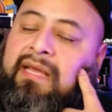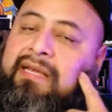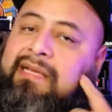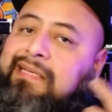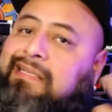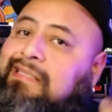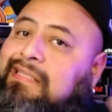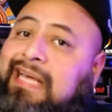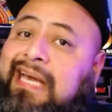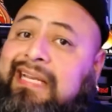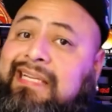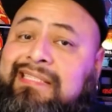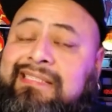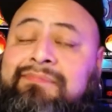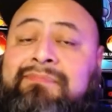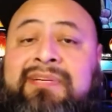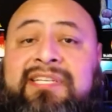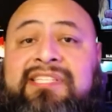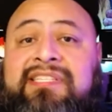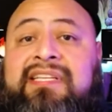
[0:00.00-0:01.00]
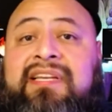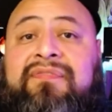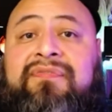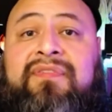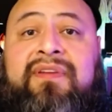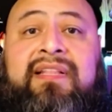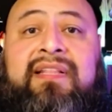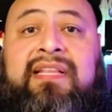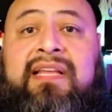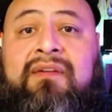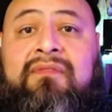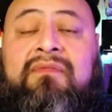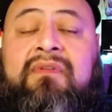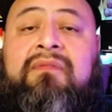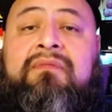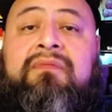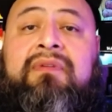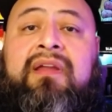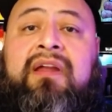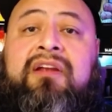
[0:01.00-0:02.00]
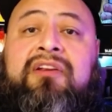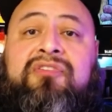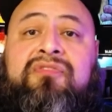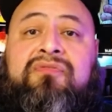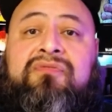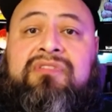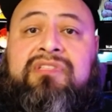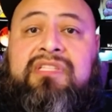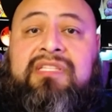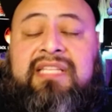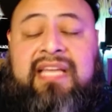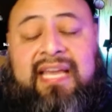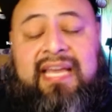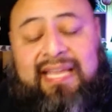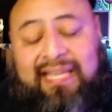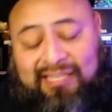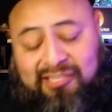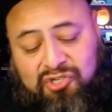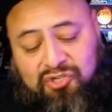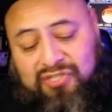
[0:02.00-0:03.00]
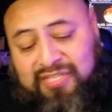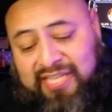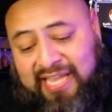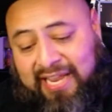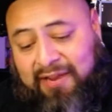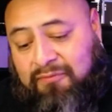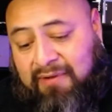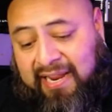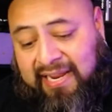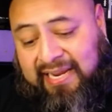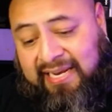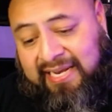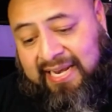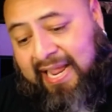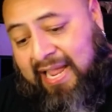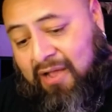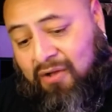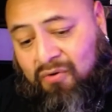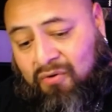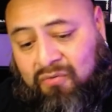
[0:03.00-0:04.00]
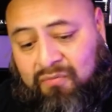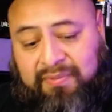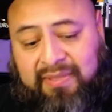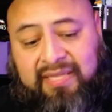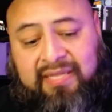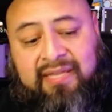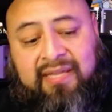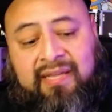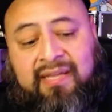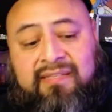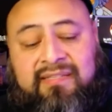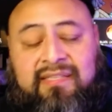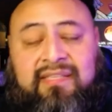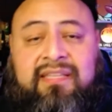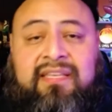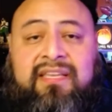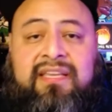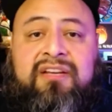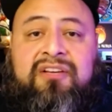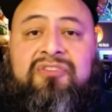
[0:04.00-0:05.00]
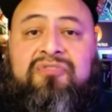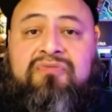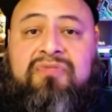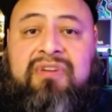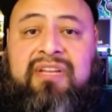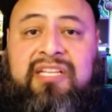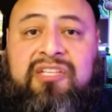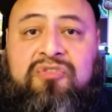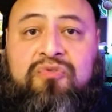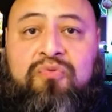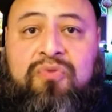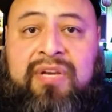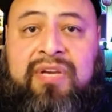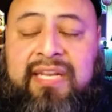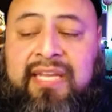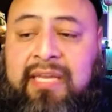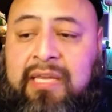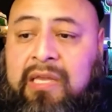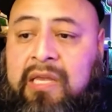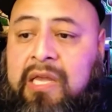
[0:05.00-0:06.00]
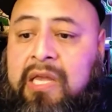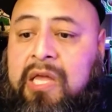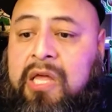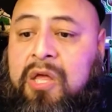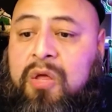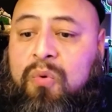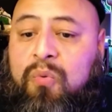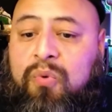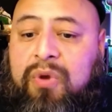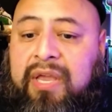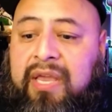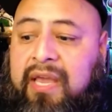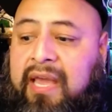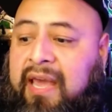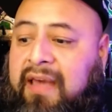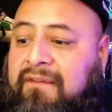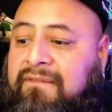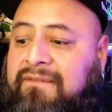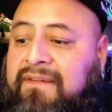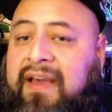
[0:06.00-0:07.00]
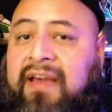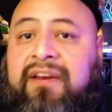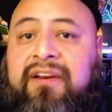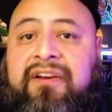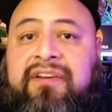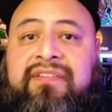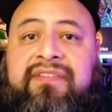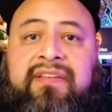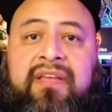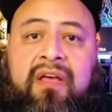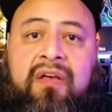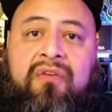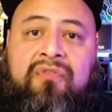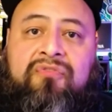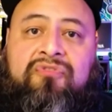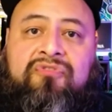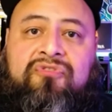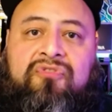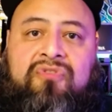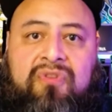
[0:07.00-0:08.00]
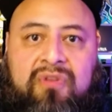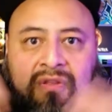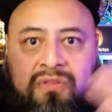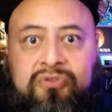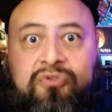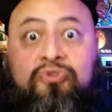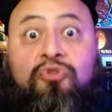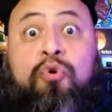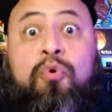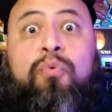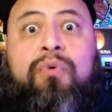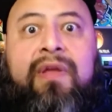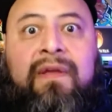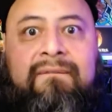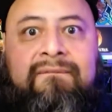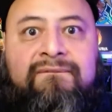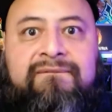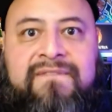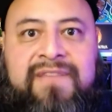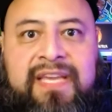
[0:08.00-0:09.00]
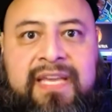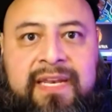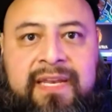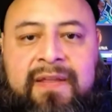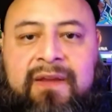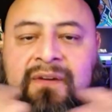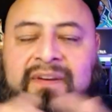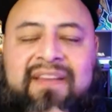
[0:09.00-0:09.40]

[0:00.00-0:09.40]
That is much different than what we are doing today. And today, right now, because of the year 2020, we have found ourselves doing video.